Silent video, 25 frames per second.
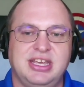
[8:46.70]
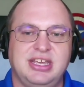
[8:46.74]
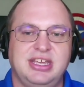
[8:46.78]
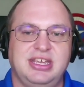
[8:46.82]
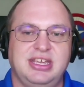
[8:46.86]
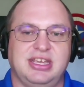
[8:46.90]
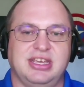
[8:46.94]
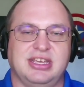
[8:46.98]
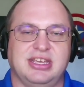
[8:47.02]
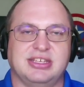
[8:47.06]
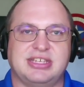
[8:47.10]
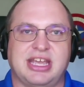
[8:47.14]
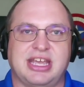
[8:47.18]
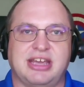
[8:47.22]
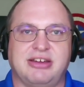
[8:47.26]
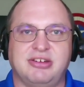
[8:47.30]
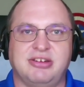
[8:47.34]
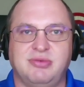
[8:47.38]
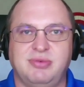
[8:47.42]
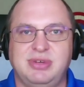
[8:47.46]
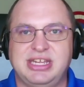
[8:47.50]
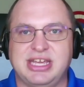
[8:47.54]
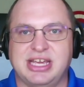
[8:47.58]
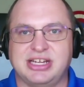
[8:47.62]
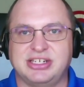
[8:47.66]
is how
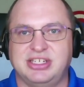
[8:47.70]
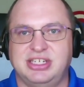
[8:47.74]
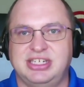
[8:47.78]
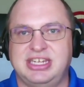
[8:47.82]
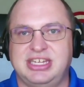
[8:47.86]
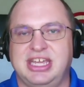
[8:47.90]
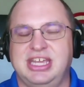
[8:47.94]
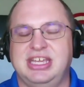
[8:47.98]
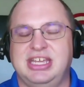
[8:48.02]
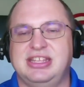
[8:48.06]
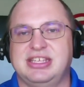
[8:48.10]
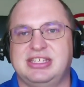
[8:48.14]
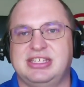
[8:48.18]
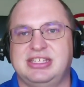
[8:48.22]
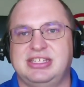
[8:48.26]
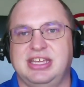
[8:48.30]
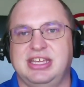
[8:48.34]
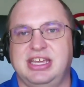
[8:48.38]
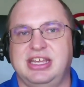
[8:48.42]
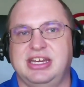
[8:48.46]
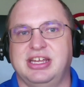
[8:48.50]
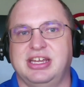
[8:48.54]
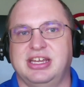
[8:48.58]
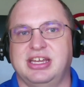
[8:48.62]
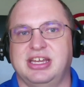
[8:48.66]
can we actually take this
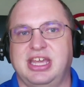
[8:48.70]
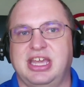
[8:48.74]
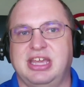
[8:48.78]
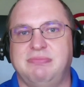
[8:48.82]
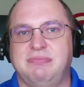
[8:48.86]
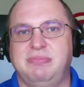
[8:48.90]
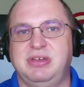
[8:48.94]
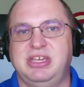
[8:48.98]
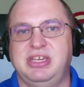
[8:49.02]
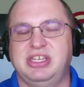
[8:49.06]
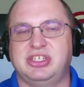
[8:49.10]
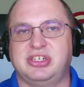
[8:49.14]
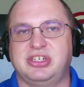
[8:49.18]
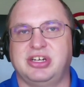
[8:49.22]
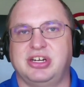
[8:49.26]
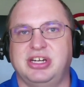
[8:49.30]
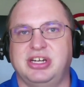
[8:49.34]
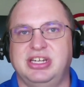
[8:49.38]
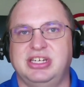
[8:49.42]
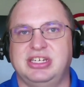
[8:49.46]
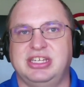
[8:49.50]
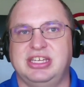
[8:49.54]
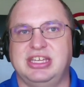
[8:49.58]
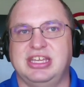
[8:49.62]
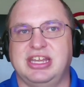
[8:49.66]
data and be
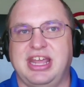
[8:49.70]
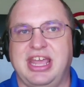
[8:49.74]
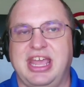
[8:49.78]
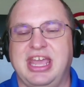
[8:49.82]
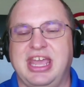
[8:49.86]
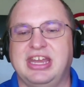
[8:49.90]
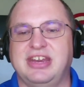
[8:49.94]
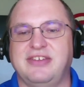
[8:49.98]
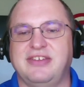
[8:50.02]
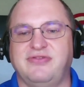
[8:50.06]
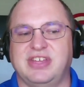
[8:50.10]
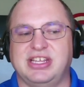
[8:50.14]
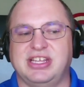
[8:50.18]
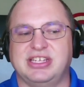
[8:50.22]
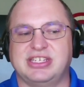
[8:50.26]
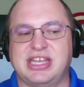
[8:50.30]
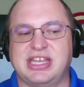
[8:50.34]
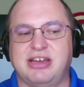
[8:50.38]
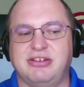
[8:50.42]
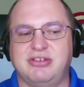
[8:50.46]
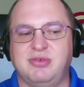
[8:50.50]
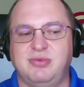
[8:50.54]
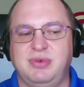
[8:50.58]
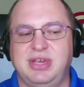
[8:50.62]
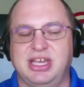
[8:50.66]
starting to get ahead of things
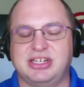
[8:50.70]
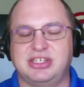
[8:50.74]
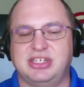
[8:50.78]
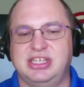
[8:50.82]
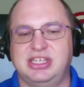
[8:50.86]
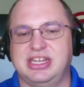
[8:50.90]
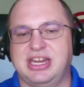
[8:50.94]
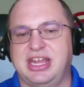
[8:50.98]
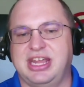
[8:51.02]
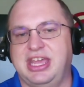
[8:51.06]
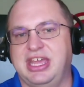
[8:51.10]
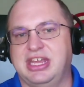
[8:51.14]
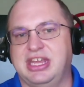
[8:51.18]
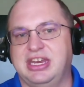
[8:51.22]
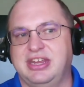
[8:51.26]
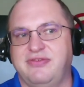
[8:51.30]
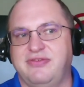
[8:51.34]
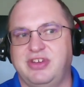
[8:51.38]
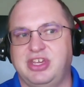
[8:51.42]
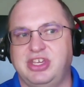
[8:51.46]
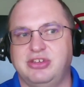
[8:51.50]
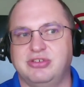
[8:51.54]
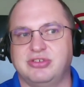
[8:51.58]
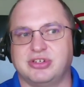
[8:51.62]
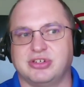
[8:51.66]
how can we actually get ahead of
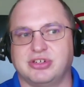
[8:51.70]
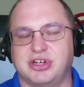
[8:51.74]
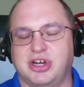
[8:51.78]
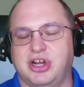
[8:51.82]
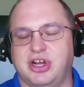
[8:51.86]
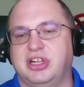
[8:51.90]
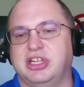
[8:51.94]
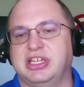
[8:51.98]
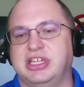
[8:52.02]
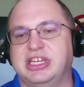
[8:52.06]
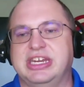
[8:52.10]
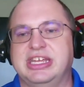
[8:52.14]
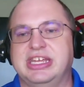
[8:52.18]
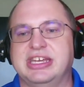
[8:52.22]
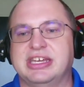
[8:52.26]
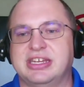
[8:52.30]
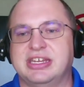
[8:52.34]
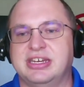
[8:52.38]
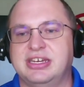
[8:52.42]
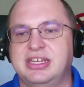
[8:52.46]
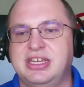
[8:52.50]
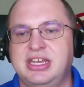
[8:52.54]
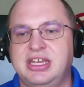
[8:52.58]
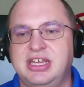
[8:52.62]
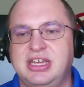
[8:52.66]
a user calling in
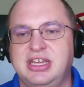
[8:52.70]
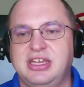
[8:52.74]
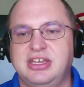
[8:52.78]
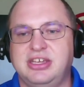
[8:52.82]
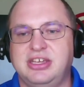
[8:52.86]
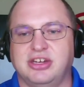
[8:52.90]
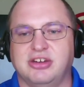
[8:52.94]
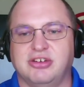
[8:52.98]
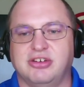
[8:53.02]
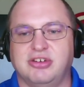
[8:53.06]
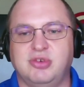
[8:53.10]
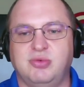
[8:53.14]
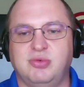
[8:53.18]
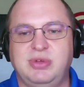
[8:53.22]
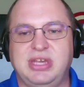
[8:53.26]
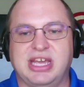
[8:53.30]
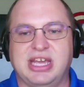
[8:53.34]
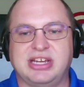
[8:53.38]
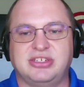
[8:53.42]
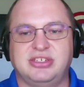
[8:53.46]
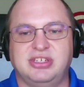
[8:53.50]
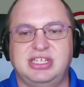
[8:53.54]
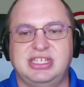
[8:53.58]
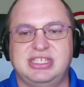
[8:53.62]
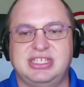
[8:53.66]
you know can we
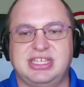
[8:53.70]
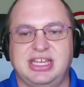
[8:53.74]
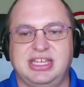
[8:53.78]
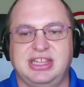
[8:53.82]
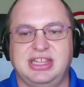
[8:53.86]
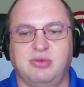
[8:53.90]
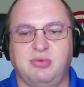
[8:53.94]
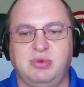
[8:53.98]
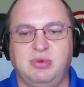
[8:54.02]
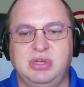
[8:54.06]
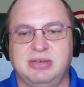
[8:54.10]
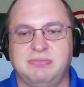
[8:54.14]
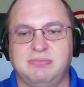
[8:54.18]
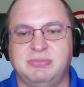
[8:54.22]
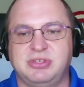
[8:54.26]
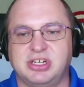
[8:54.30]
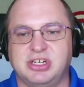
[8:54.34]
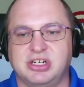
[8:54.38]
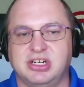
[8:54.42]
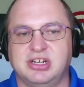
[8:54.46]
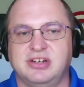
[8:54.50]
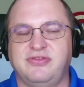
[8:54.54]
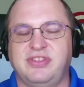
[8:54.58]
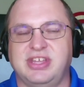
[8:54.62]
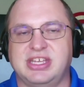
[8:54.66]
actually say that we
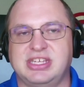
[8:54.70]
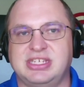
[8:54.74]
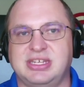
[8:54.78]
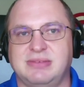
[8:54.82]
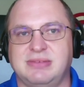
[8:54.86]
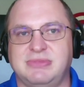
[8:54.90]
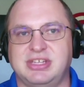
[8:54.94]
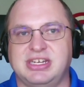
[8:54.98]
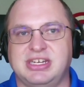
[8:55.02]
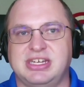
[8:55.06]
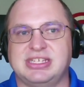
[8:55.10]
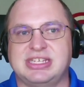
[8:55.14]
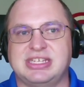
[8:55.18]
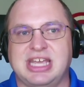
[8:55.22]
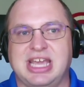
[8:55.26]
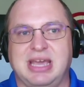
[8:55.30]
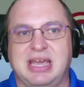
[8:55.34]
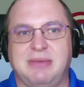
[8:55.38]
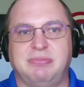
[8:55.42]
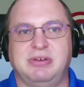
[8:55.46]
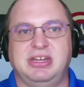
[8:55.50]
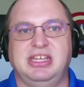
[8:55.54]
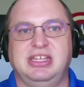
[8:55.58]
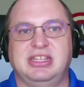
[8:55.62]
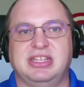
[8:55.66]
observe that something is
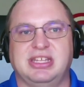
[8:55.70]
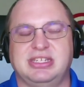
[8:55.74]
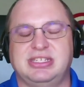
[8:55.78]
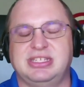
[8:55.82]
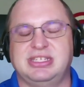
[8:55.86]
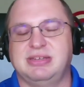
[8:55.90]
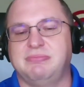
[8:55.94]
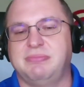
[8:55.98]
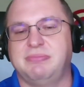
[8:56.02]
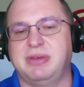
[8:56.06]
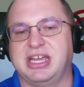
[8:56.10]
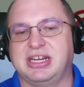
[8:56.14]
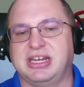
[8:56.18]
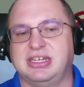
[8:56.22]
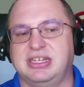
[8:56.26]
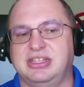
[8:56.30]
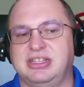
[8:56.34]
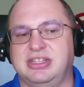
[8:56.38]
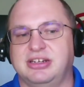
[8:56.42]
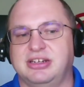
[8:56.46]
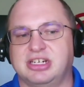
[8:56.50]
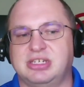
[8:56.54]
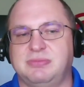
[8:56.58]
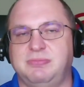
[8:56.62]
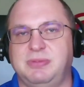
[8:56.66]
happening that's impacting
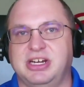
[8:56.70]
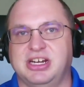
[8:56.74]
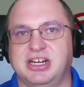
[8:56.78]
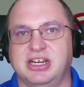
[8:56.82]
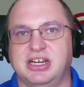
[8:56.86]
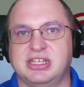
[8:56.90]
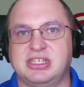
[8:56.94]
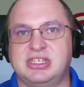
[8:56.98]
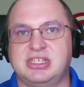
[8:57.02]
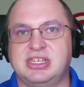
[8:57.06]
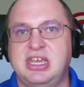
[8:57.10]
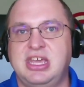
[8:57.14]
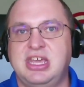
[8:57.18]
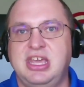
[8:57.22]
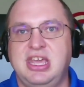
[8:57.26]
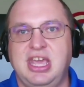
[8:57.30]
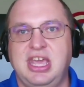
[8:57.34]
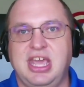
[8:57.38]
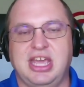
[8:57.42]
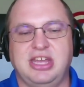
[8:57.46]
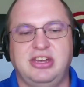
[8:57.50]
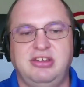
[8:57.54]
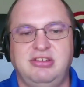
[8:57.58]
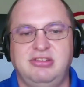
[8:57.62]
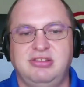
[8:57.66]
their experience
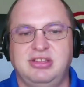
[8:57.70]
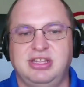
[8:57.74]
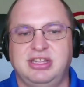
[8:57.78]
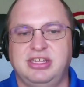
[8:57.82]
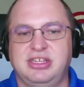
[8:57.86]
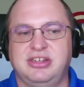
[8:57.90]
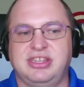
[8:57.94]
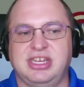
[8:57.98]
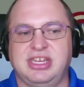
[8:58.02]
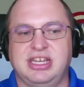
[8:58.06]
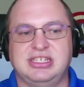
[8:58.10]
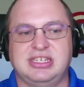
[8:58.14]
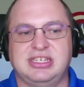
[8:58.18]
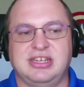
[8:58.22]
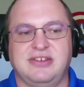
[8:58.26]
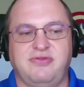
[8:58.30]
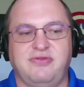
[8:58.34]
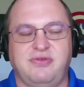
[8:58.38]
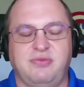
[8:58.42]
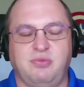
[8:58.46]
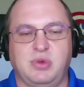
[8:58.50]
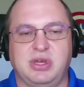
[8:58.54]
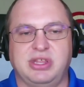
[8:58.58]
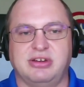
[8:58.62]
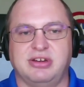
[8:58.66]
and do the little things of
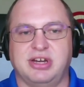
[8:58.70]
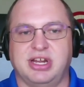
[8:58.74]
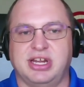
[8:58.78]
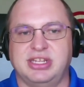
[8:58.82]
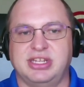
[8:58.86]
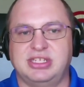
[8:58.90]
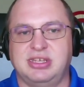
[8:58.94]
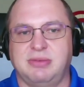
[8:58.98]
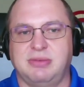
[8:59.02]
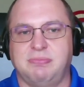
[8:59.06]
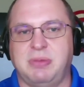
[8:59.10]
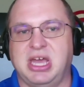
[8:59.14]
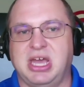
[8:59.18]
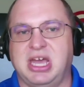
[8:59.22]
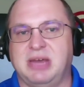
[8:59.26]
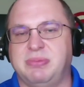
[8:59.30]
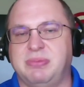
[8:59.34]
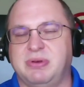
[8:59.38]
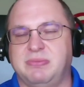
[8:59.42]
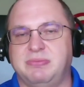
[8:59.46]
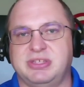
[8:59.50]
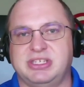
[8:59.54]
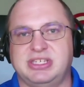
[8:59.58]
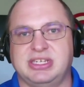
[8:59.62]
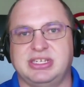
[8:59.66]
whether or not it's a
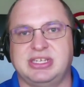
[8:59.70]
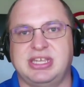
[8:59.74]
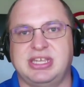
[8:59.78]
pop-up that says